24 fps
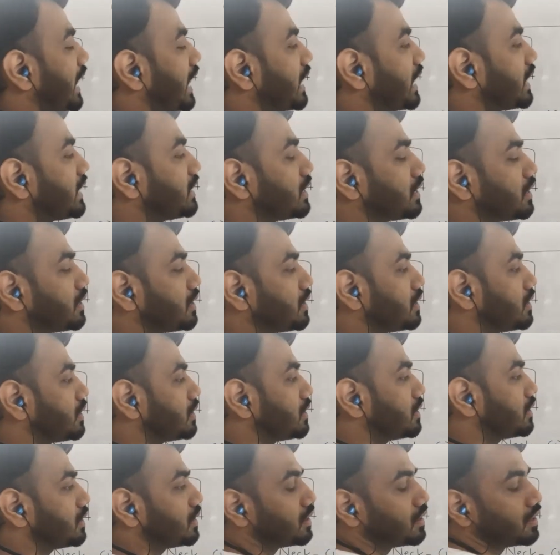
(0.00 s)
and
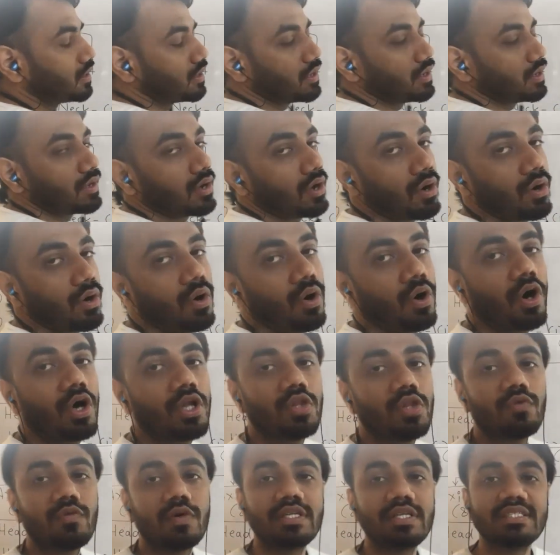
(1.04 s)

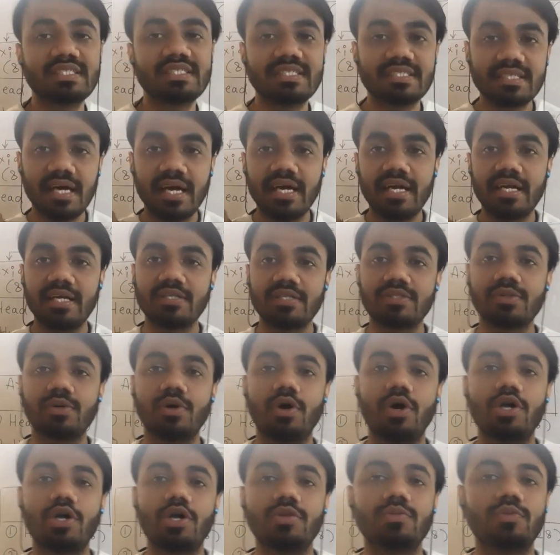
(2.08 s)
on one side.
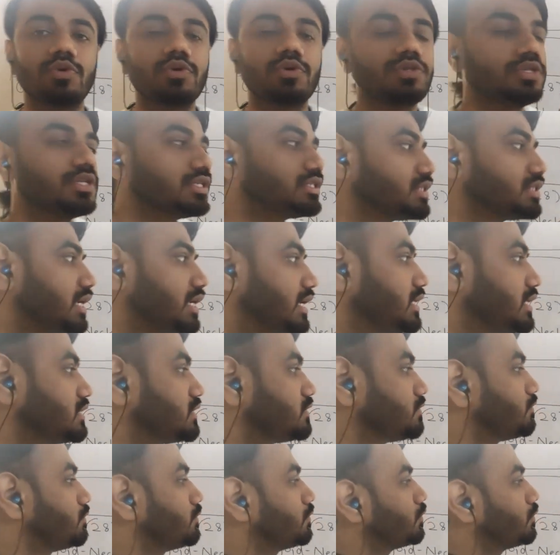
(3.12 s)
So on both the sides,